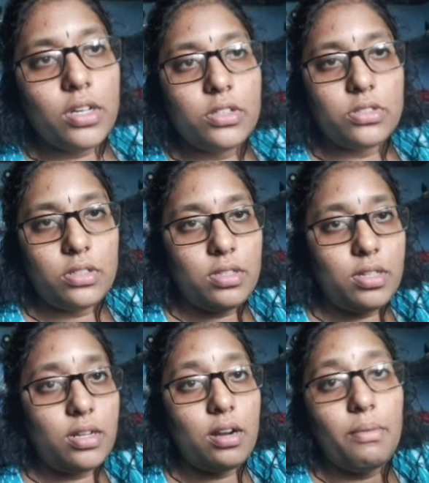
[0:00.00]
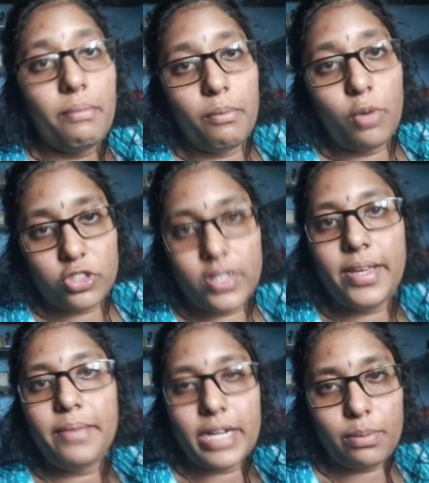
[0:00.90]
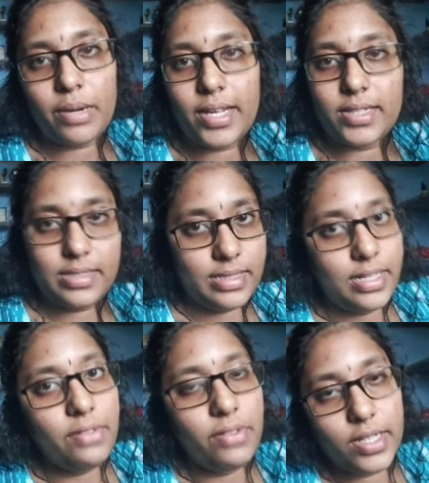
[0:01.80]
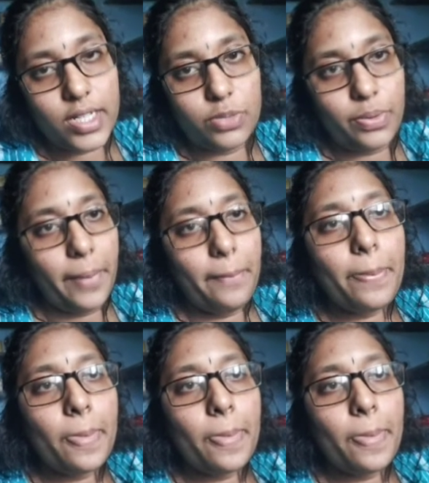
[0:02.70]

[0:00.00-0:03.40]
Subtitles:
So they are mostly metabolized in the liver, that's why.